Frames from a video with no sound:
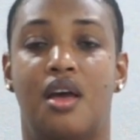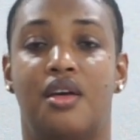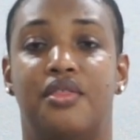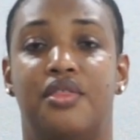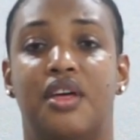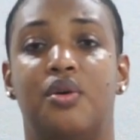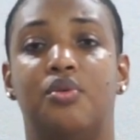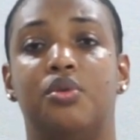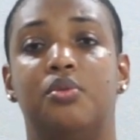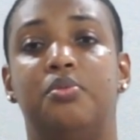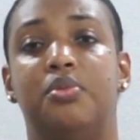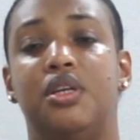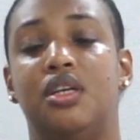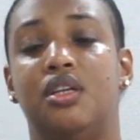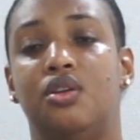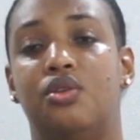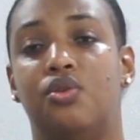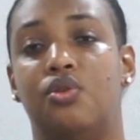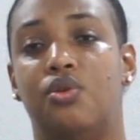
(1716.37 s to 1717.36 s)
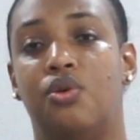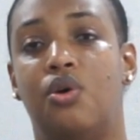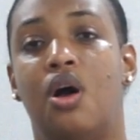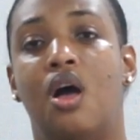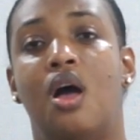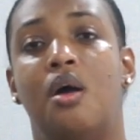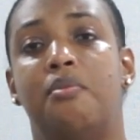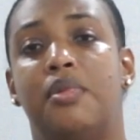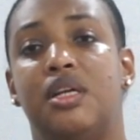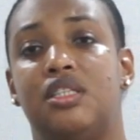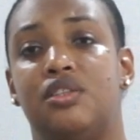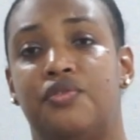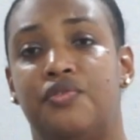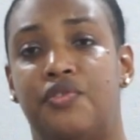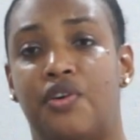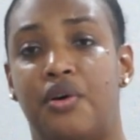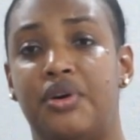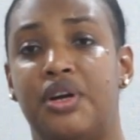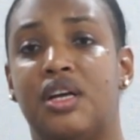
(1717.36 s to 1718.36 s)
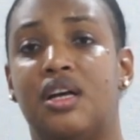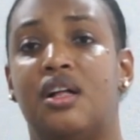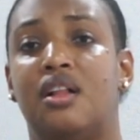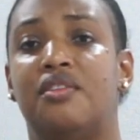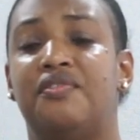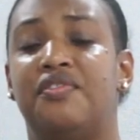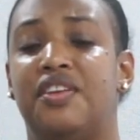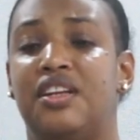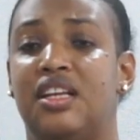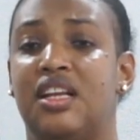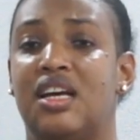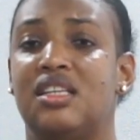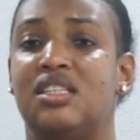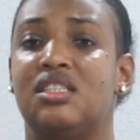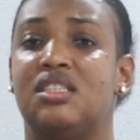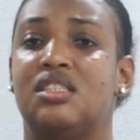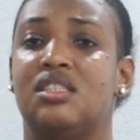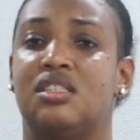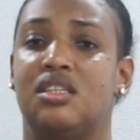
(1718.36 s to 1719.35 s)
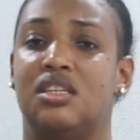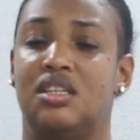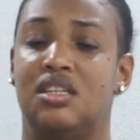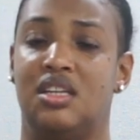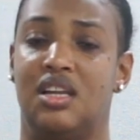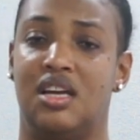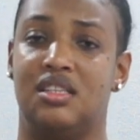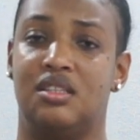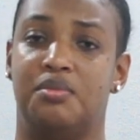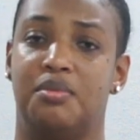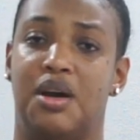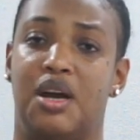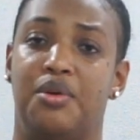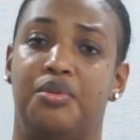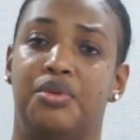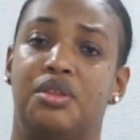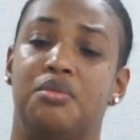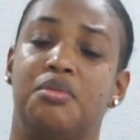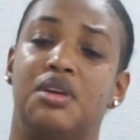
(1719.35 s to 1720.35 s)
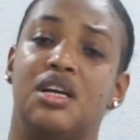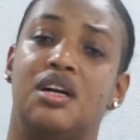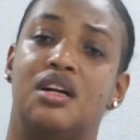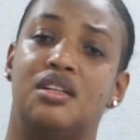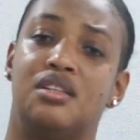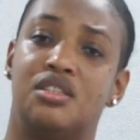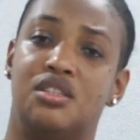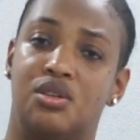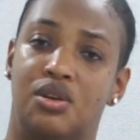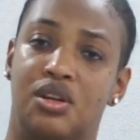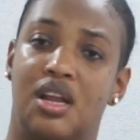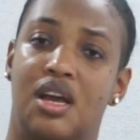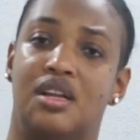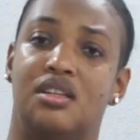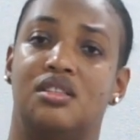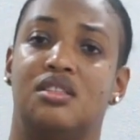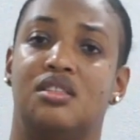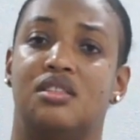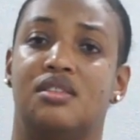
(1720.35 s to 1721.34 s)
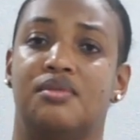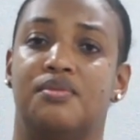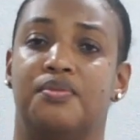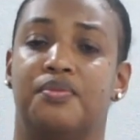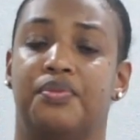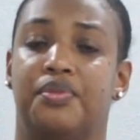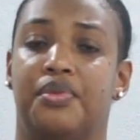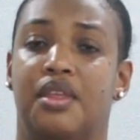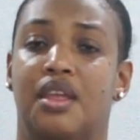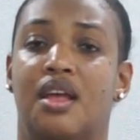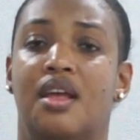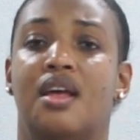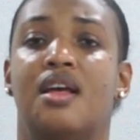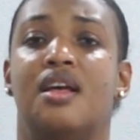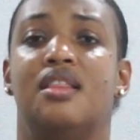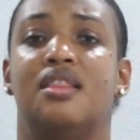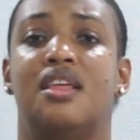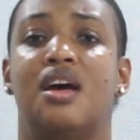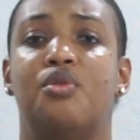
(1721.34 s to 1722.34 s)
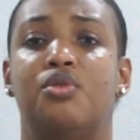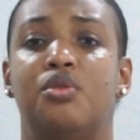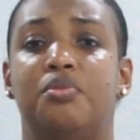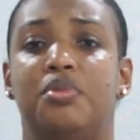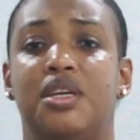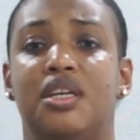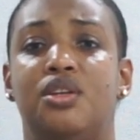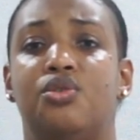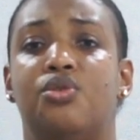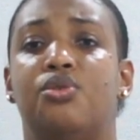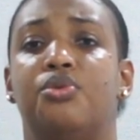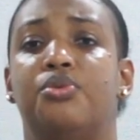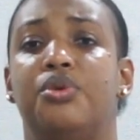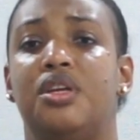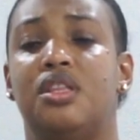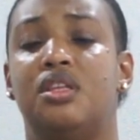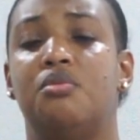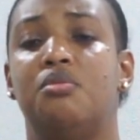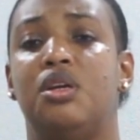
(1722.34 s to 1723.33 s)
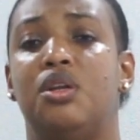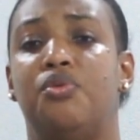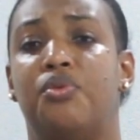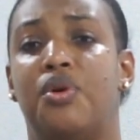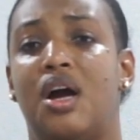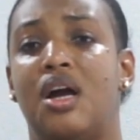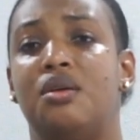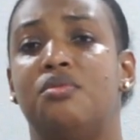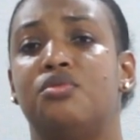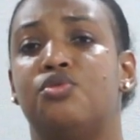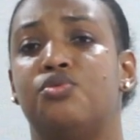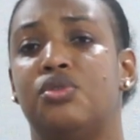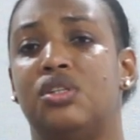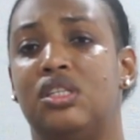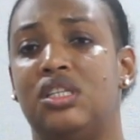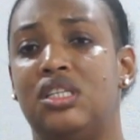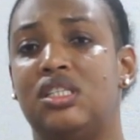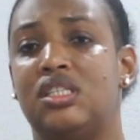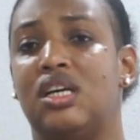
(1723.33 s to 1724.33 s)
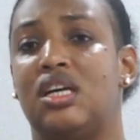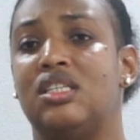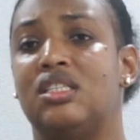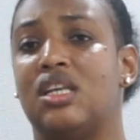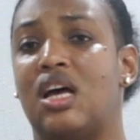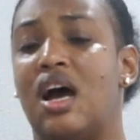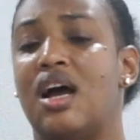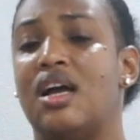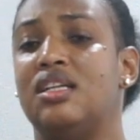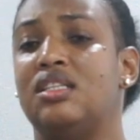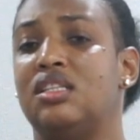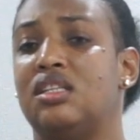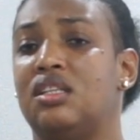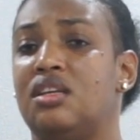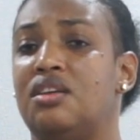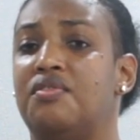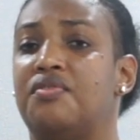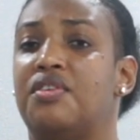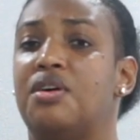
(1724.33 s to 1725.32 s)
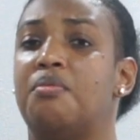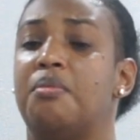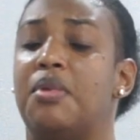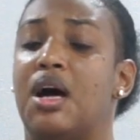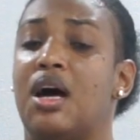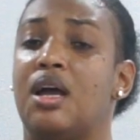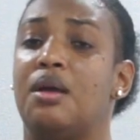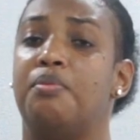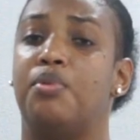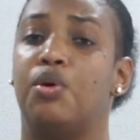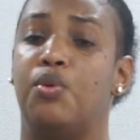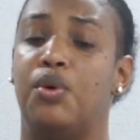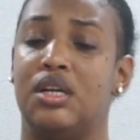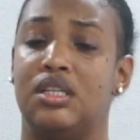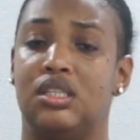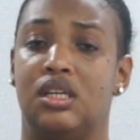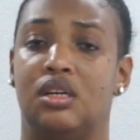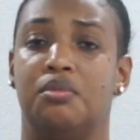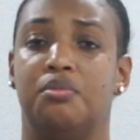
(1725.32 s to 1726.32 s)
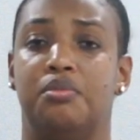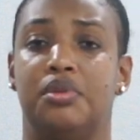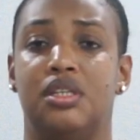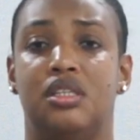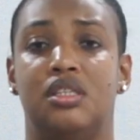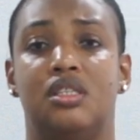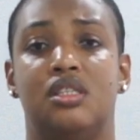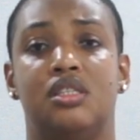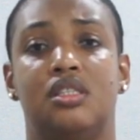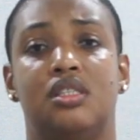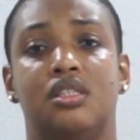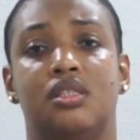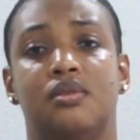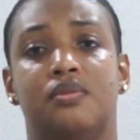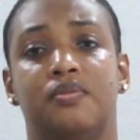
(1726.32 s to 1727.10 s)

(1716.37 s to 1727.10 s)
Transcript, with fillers: There would be no metaphorical finesse to connect my rhythmical sonnet. There would be no rhythm in rhymes released as I deliver my poetic bliss.